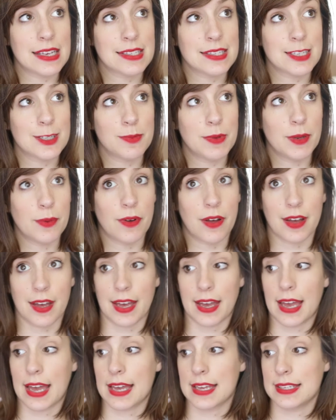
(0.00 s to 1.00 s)
likes to speed walk,
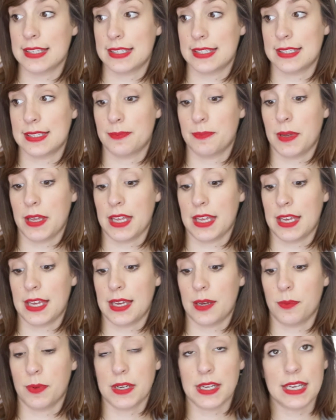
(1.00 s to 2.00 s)
I guess.
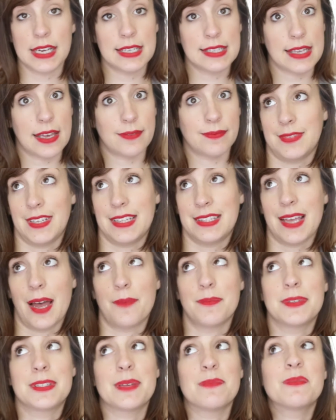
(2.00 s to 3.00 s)
But what can I say?
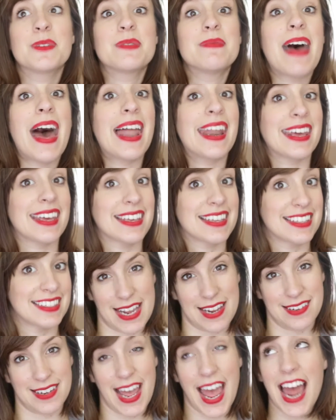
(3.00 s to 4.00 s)
I'm
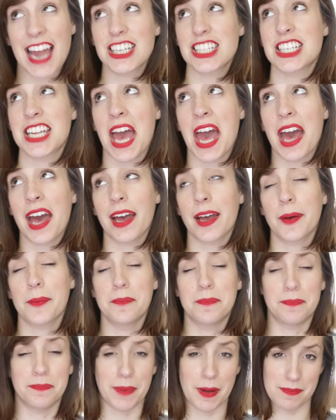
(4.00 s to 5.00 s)
symptomatic. Hashtag
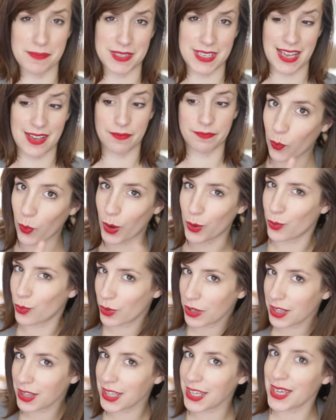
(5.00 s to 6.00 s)
bump day. One
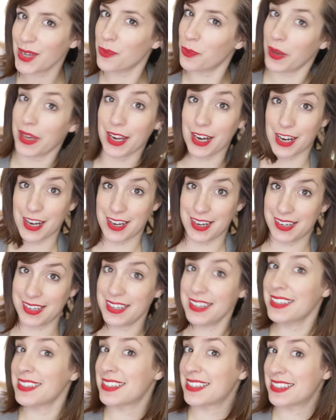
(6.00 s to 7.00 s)
really
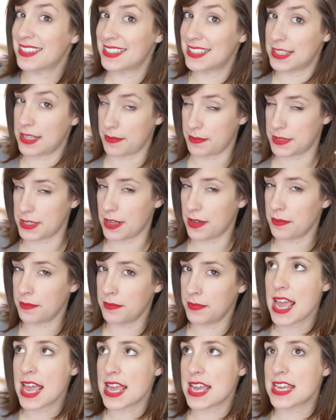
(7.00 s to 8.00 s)
weird
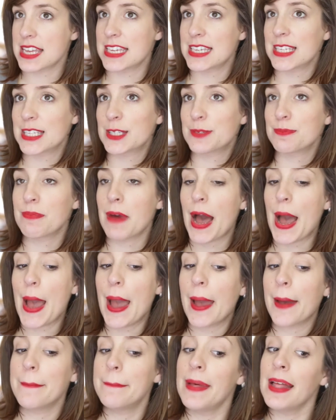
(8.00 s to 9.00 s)
symptom is
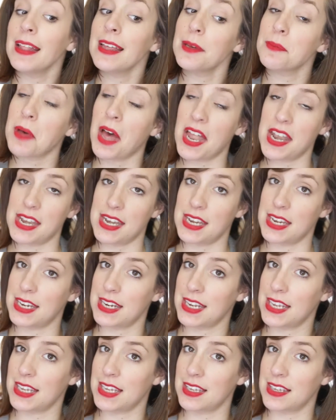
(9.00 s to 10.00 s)
my belly
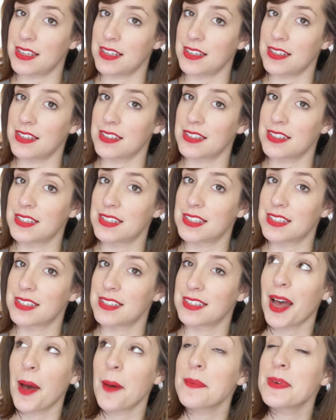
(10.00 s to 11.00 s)
button is
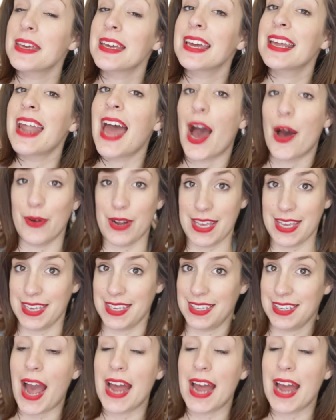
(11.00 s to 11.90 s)
coming an outie.